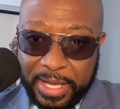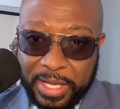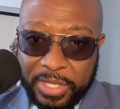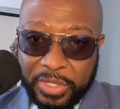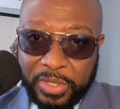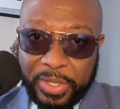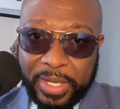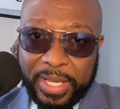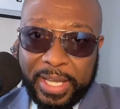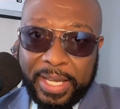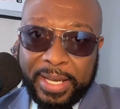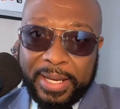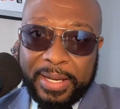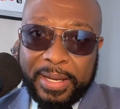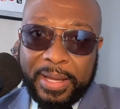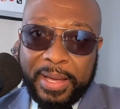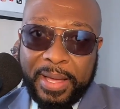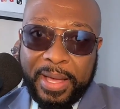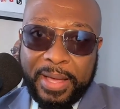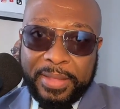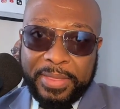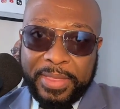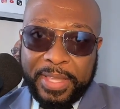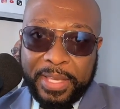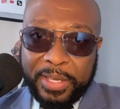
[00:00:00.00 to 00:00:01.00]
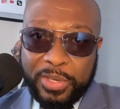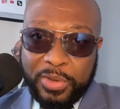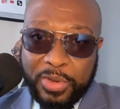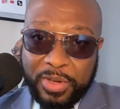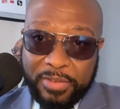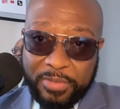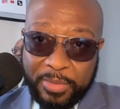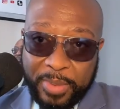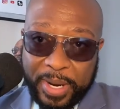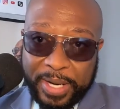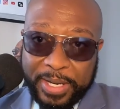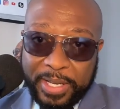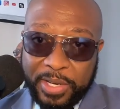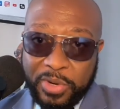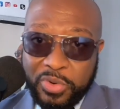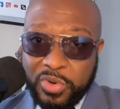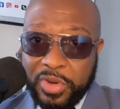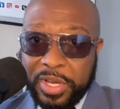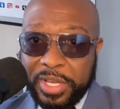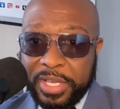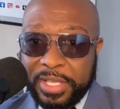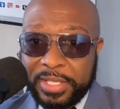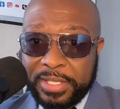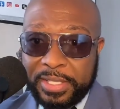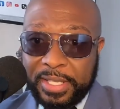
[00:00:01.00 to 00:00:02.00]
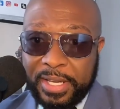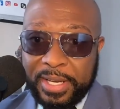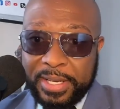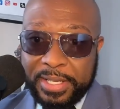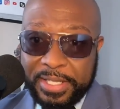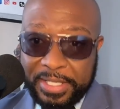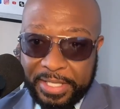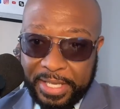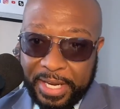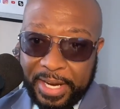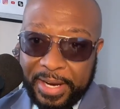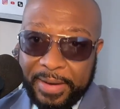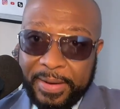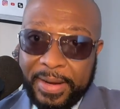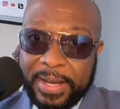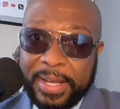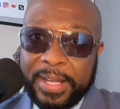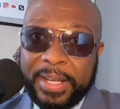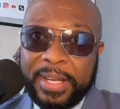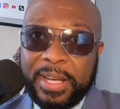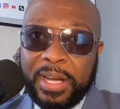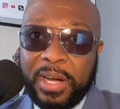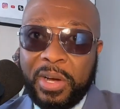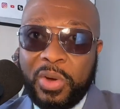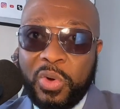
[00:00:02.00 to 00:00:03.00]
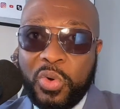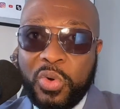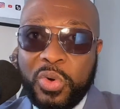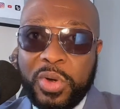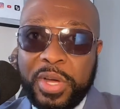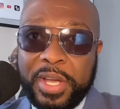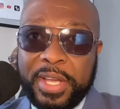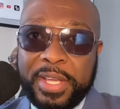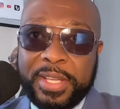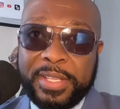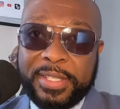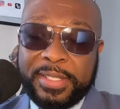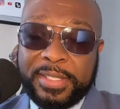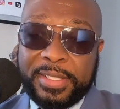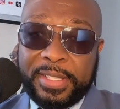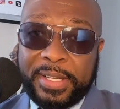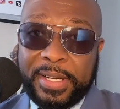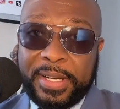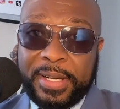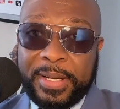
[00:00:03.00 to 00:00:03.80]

So again, thank you everybody who is sharing, who is